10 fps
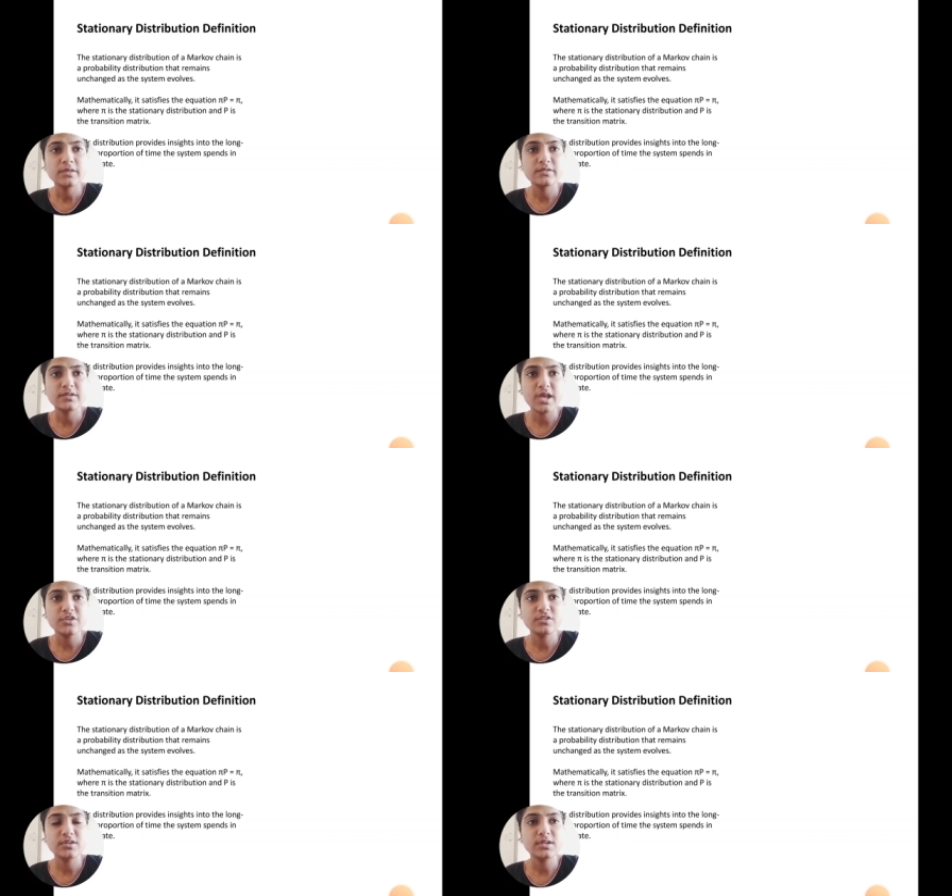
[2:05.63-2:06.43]

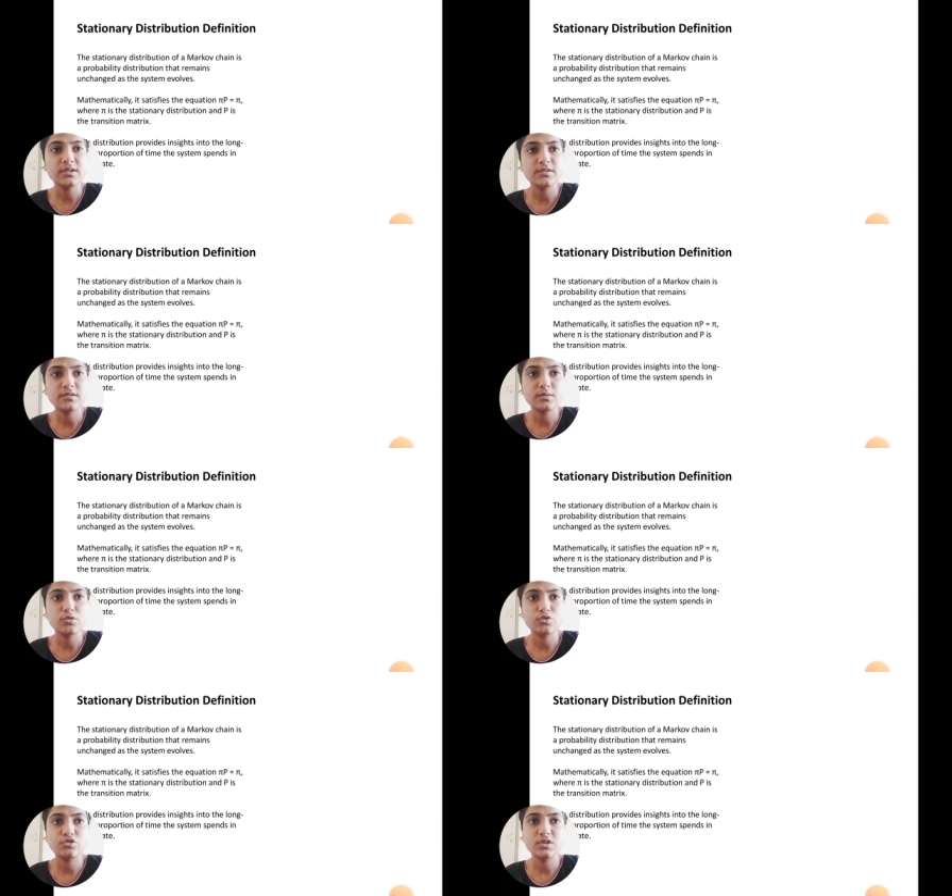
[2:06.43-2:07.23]
Stationary
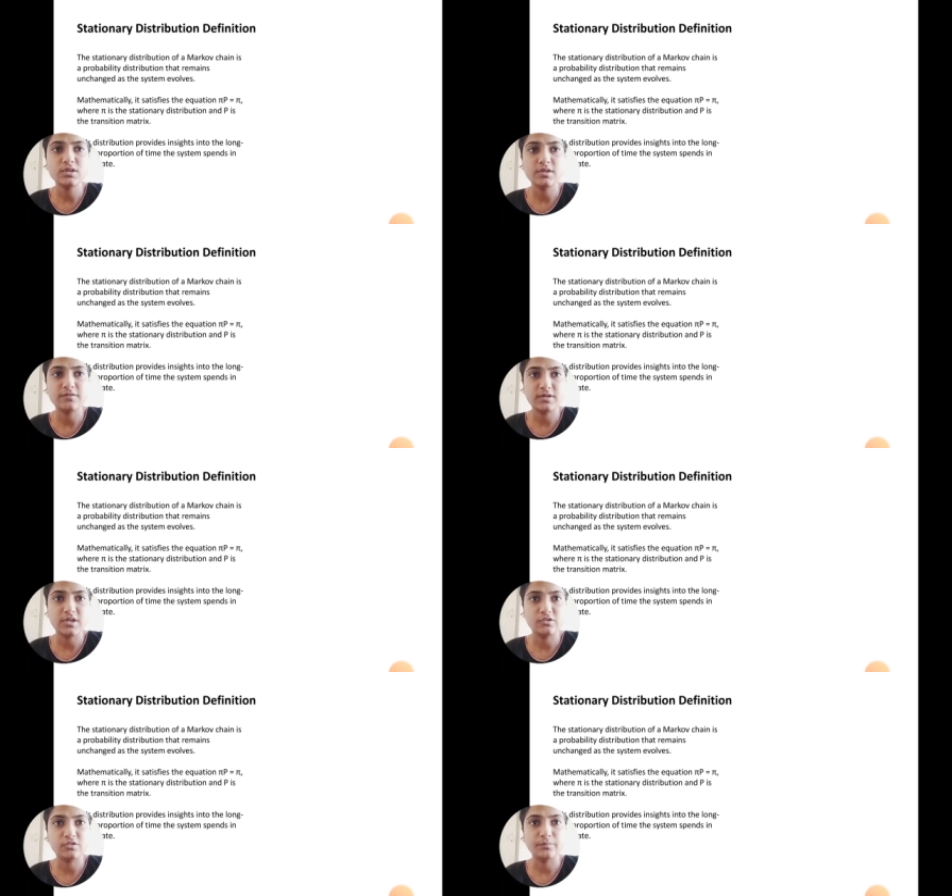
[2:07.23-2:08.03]
distribution
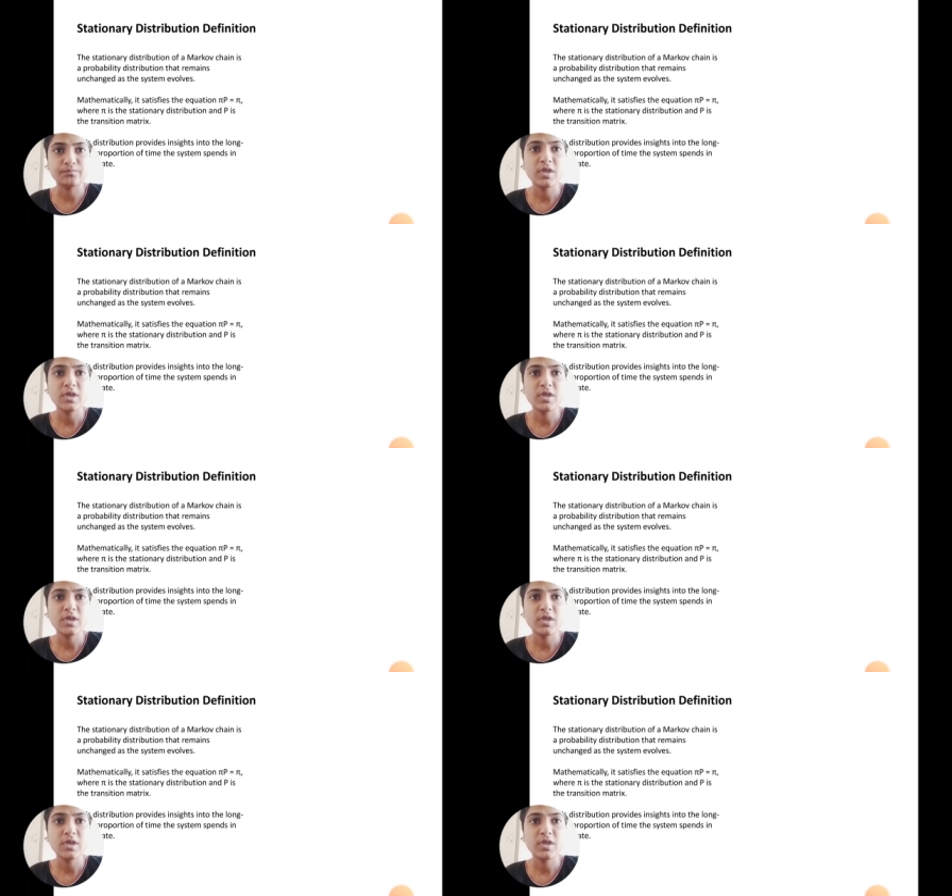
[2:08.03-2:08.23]
definition.